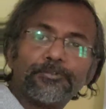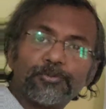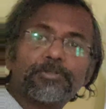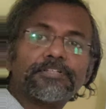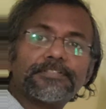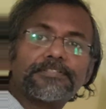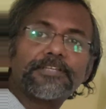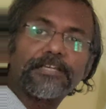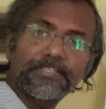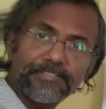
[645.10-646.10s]

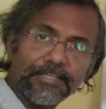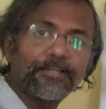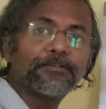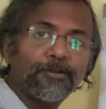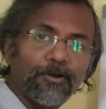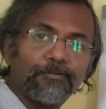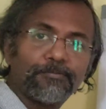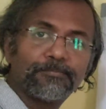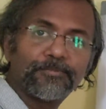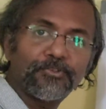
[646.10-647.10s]
Newton's second law.
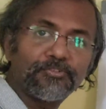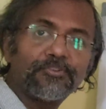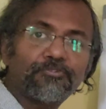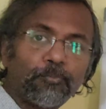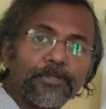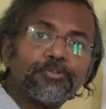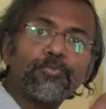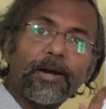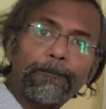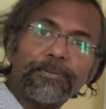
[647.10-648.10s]
So when
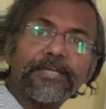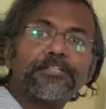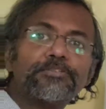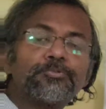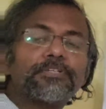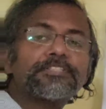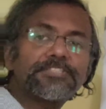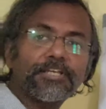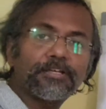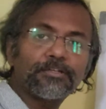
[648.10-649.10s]
you apply Newton's
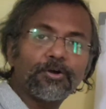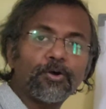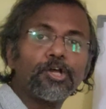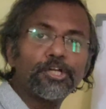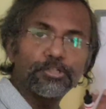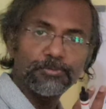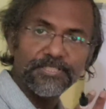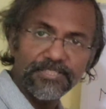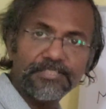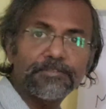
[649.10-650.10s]
second law to a
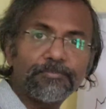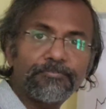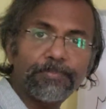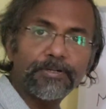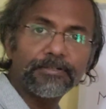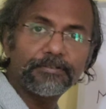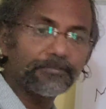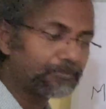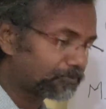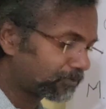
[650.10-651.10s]
system of
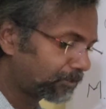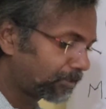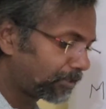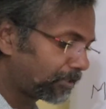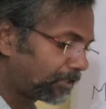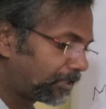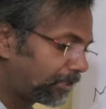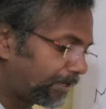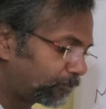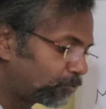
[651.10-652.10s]
particles,
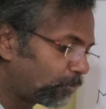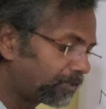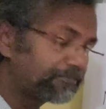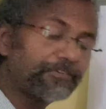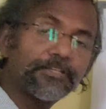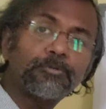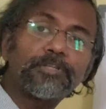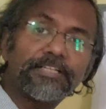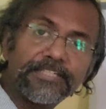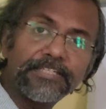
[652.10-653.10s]
and you want to find out
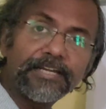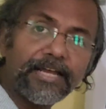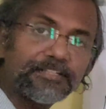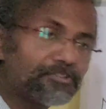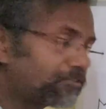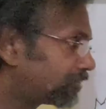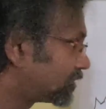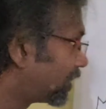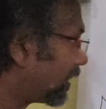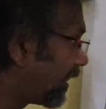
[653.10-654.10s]
the linear
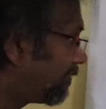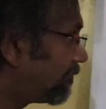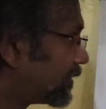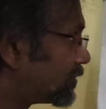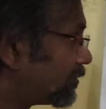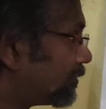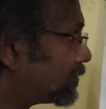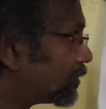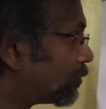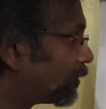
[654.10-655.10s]
acceleration, F external
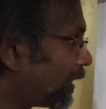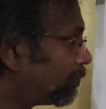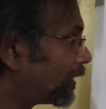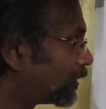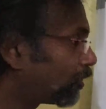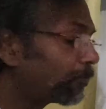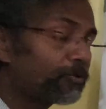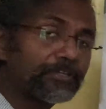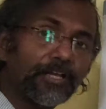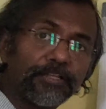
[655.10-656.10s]
is equal to ma,
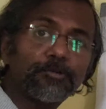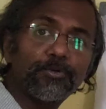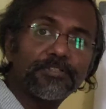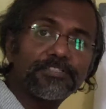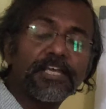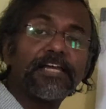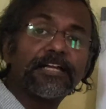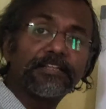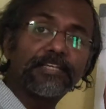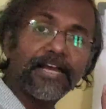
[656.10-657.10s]
or in other words,
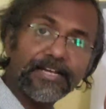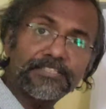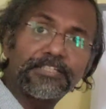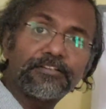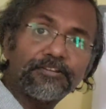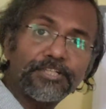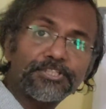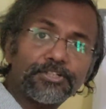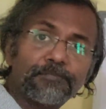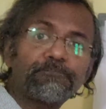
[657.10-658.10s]
the
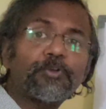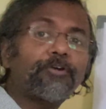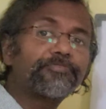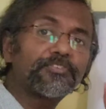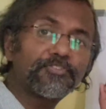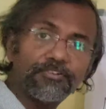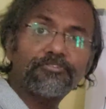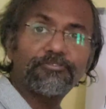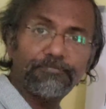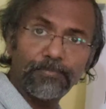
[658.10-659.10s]
acceleration of the
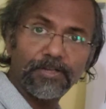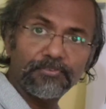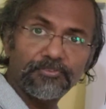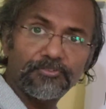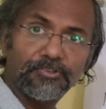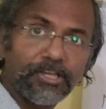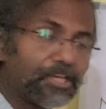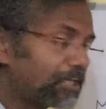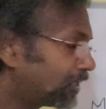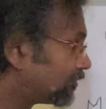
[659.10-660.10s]
center of mass
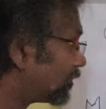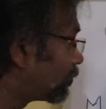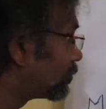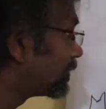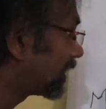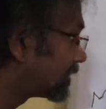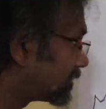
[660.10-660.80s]
is equal to the